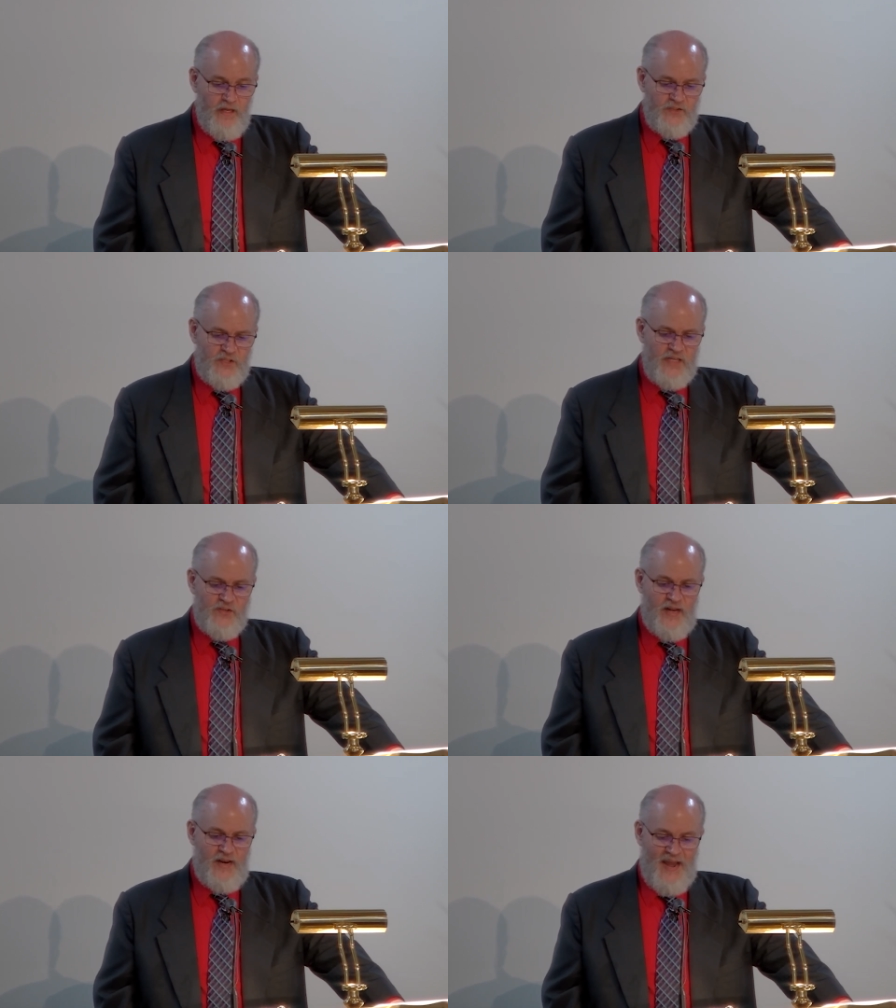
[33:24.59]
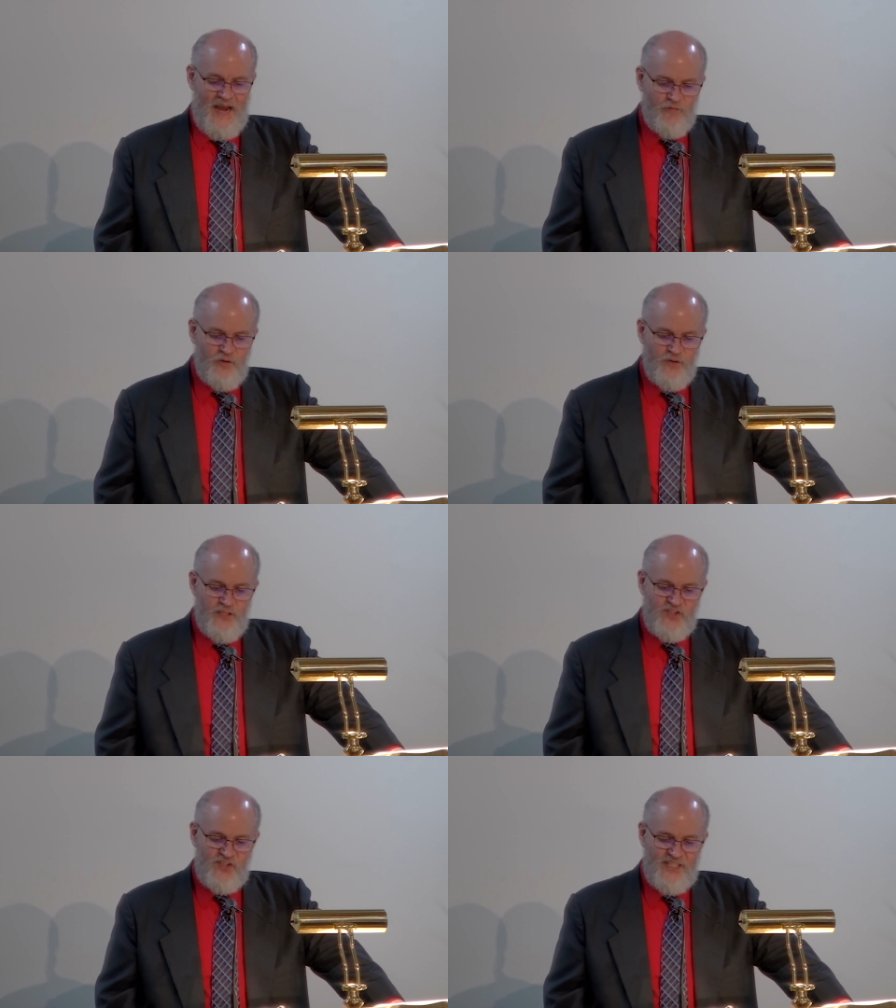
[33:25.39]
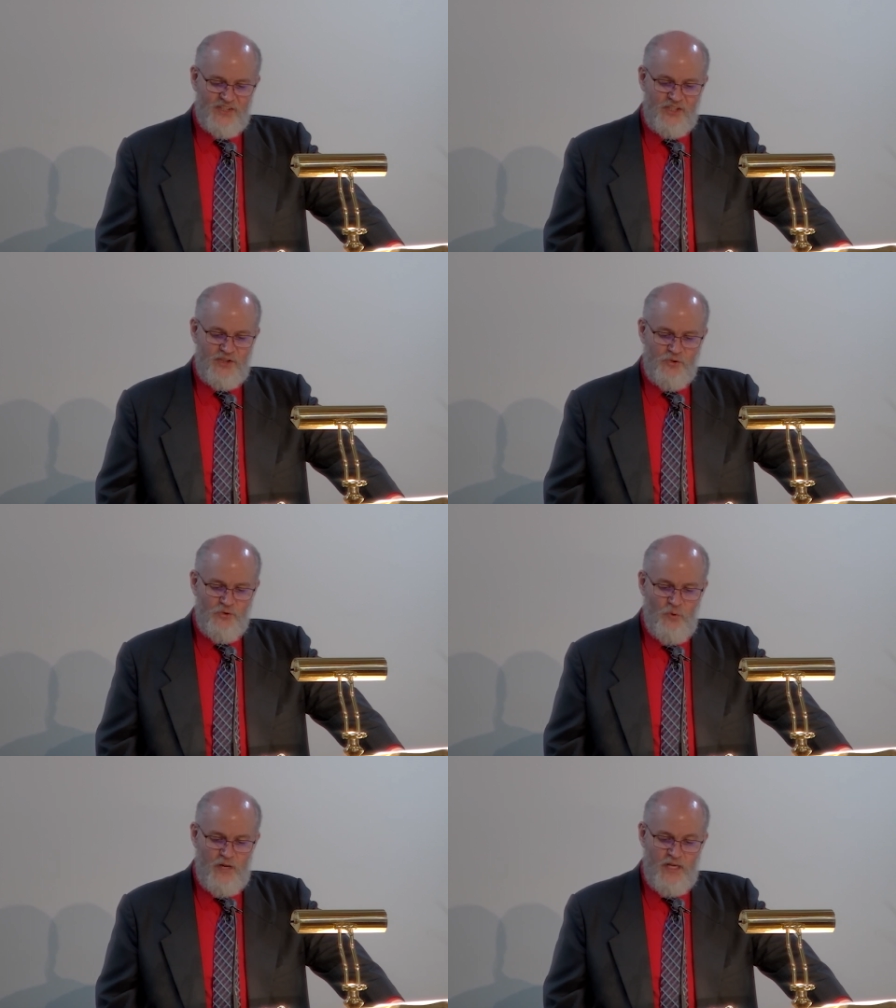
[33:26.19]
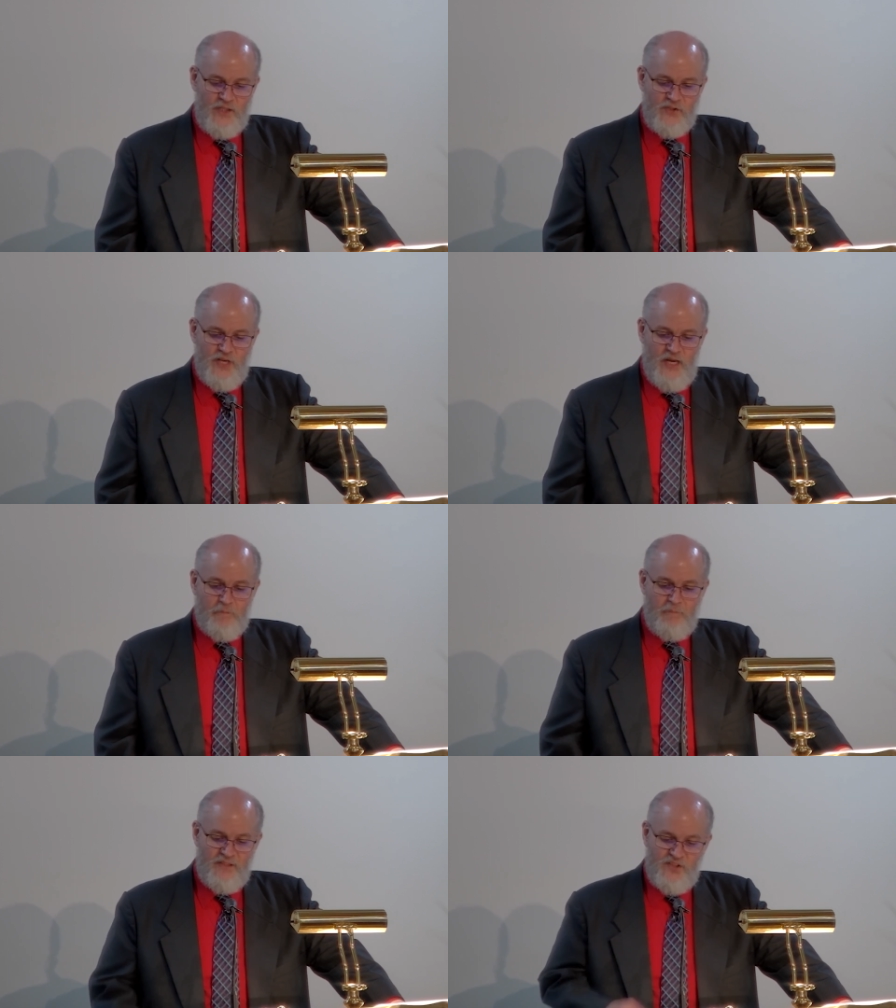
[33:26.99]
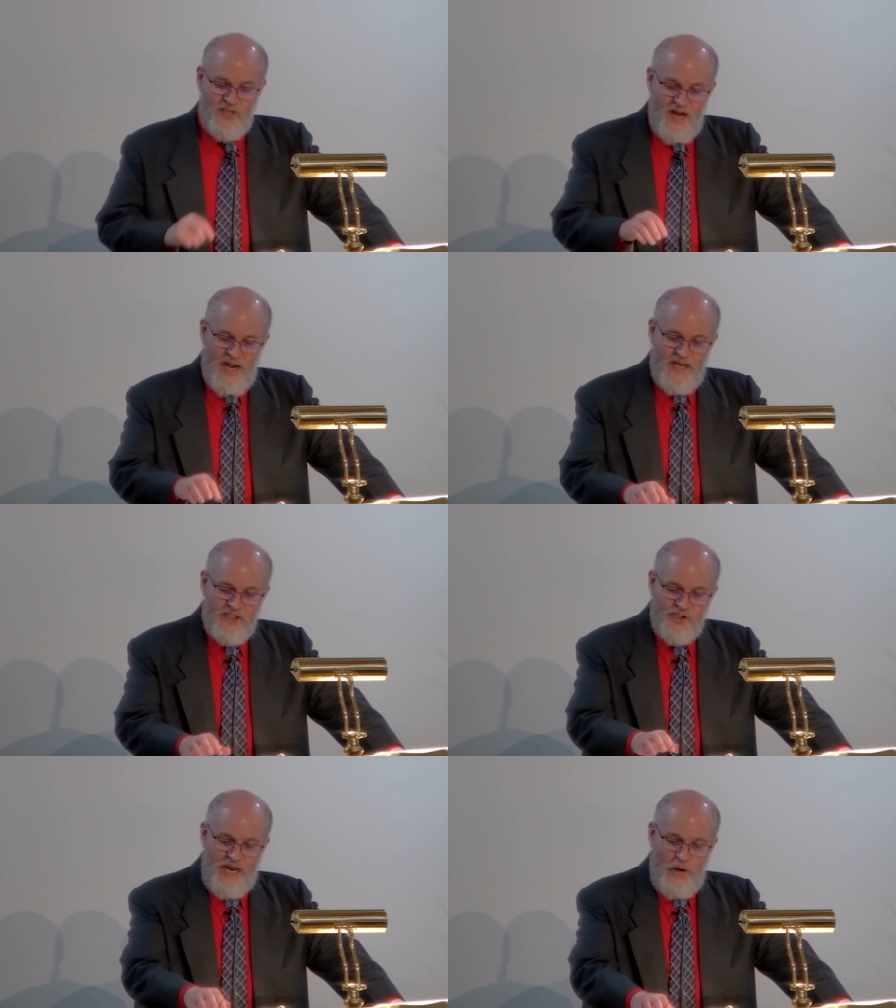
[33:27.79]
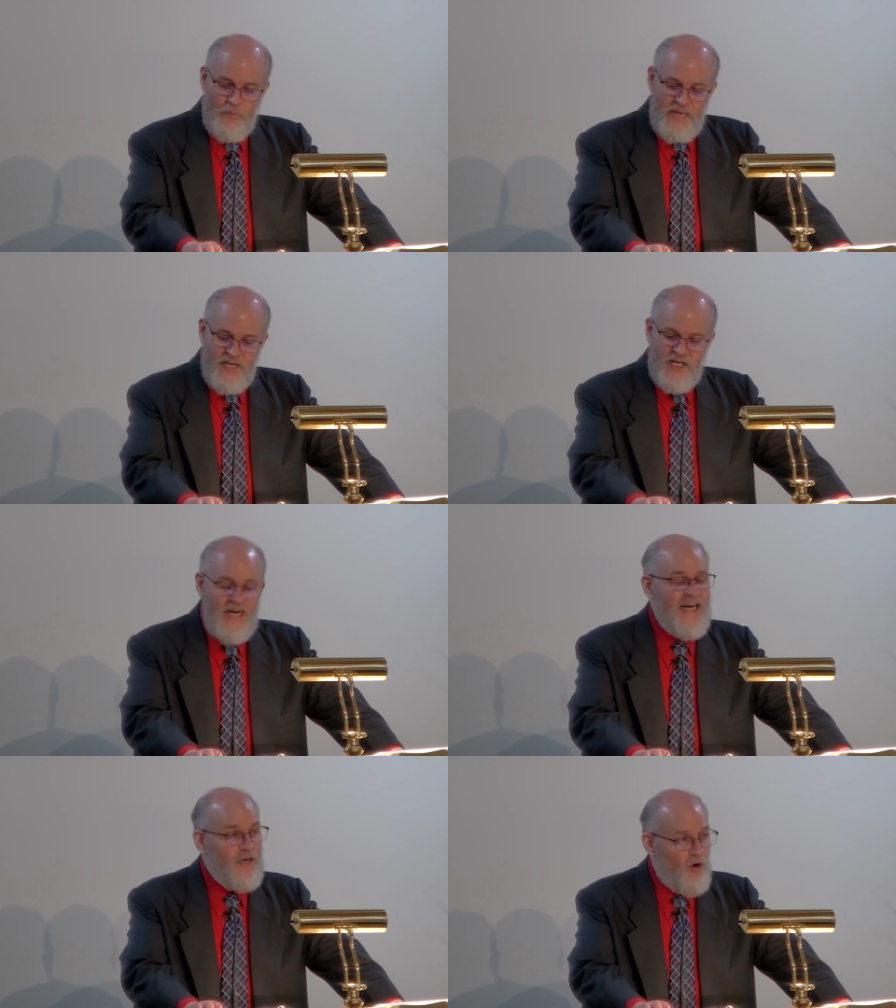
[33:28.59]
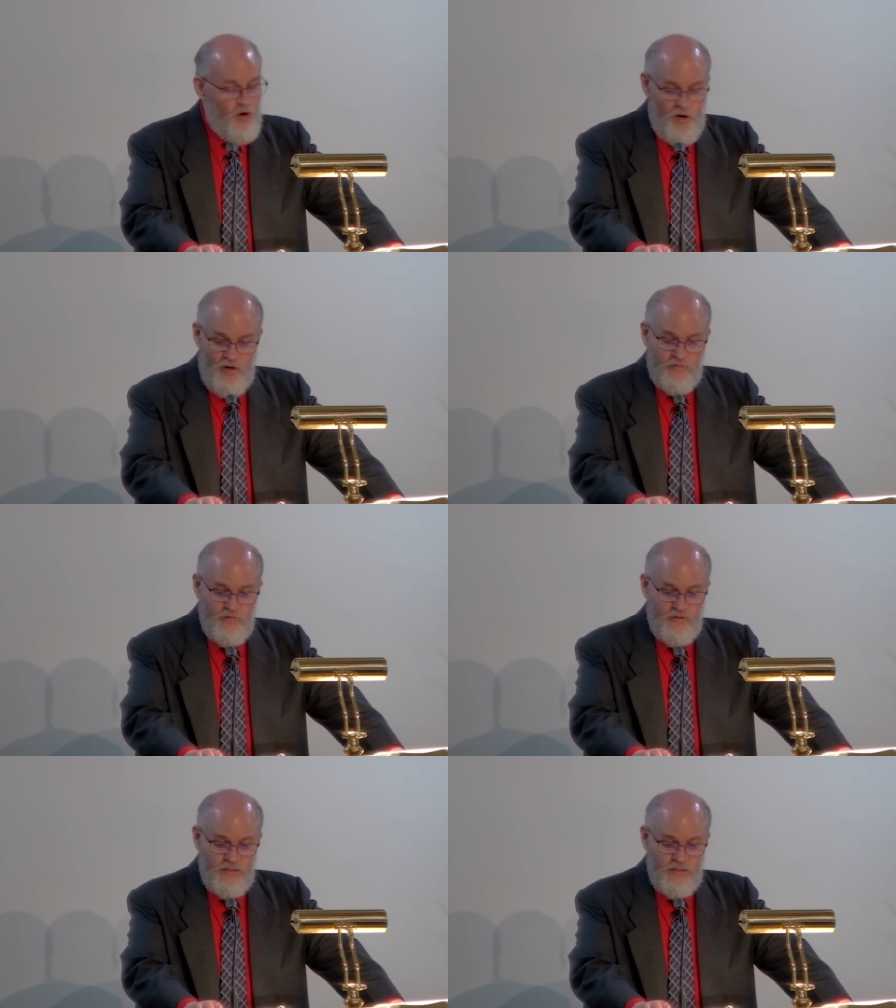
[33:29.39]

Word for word: it says, And after the 62 weeks, Messiah shall be cut off,